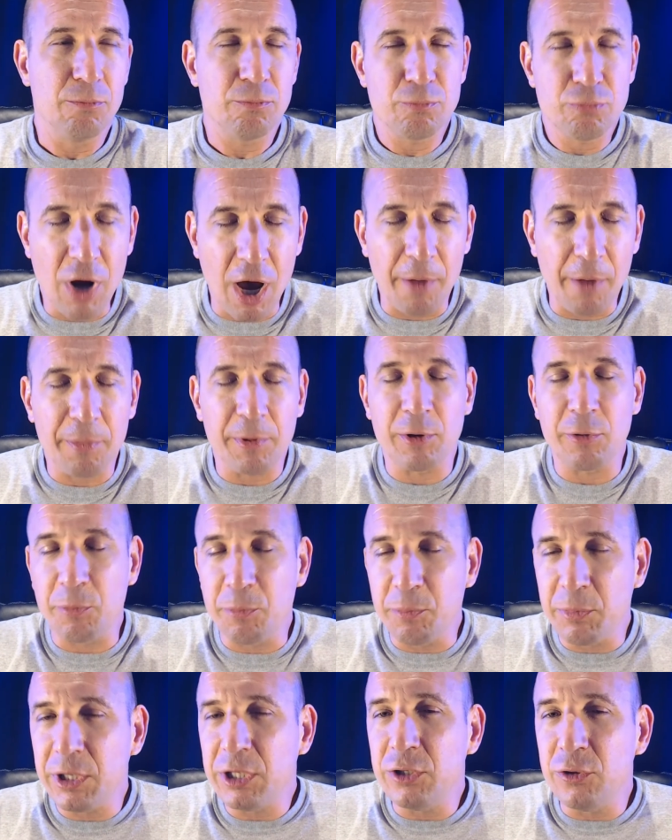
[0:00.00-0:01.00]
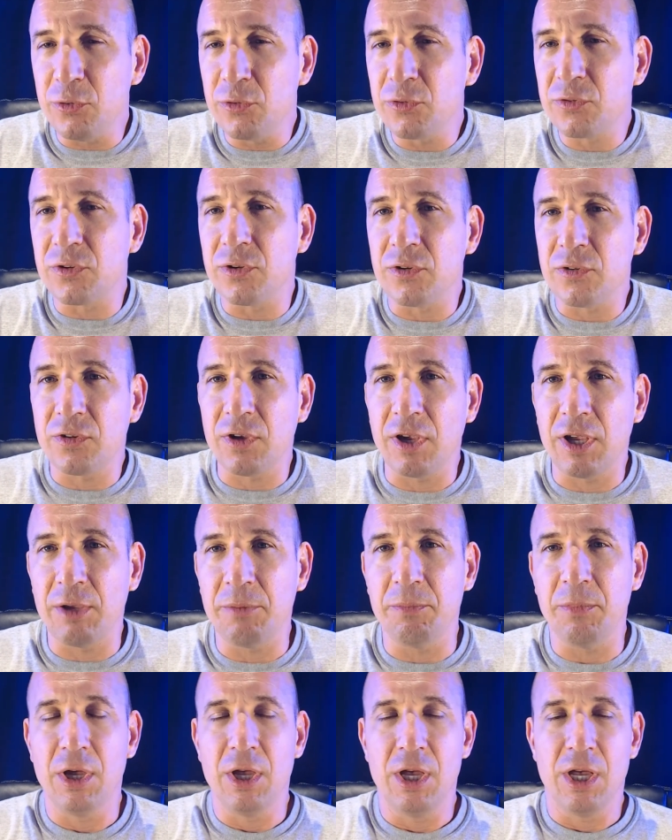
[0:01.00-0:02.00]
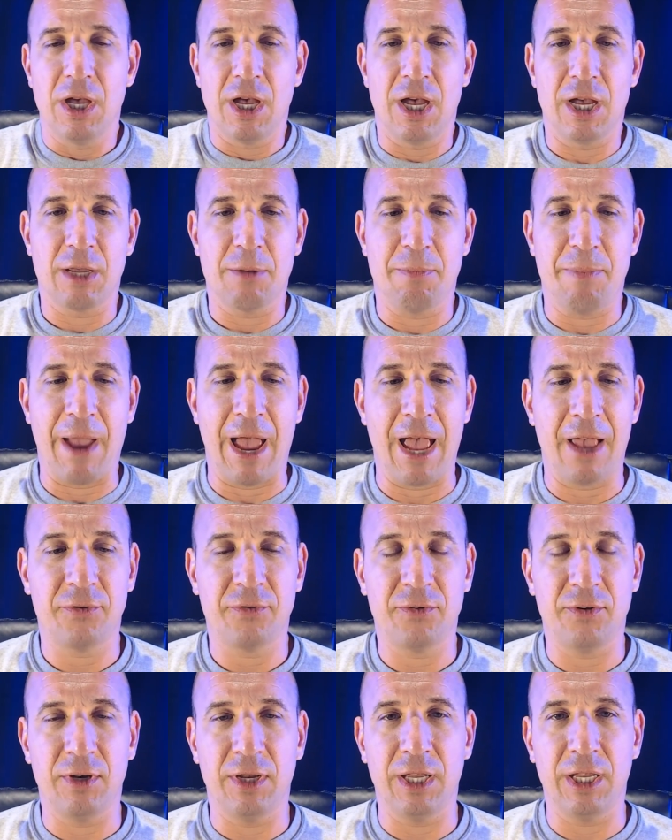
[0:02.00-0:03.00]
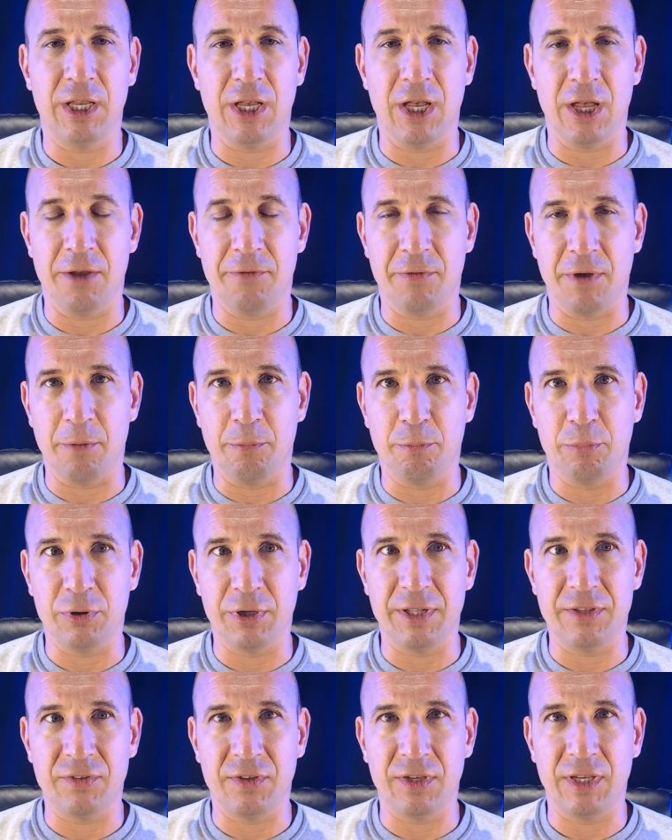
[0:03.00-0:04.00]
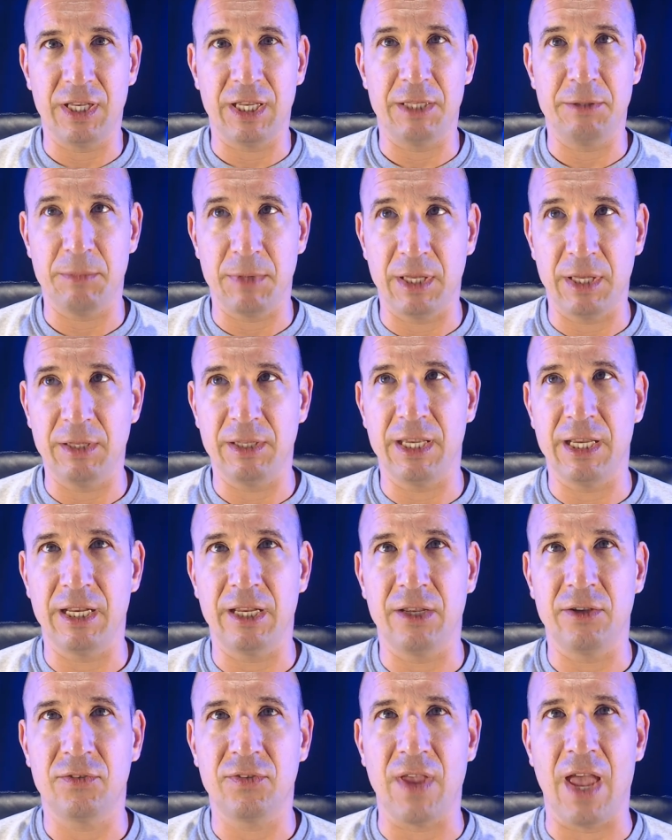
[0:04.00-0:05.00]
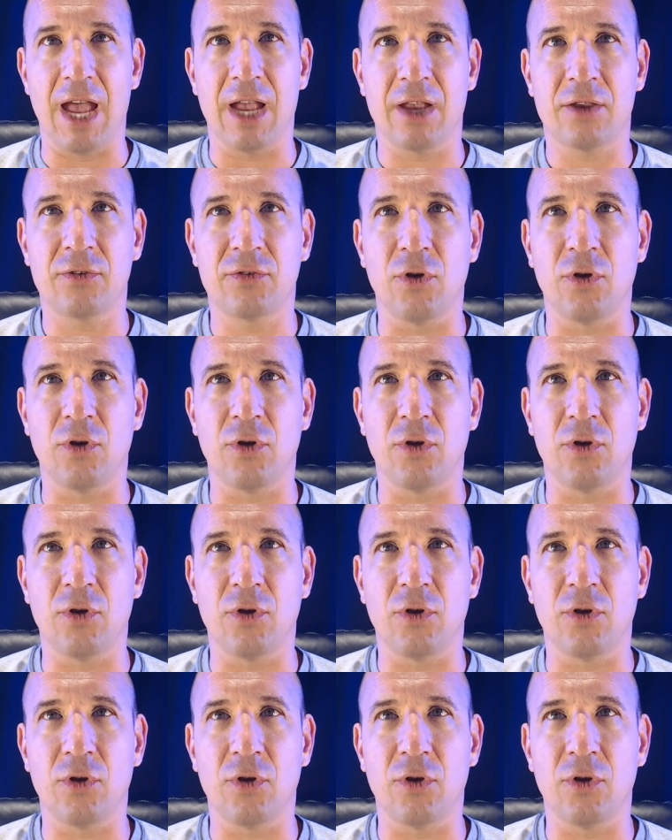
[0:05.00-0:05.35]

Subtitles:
probably would be used in the same capacity of blitzing and getting sacks.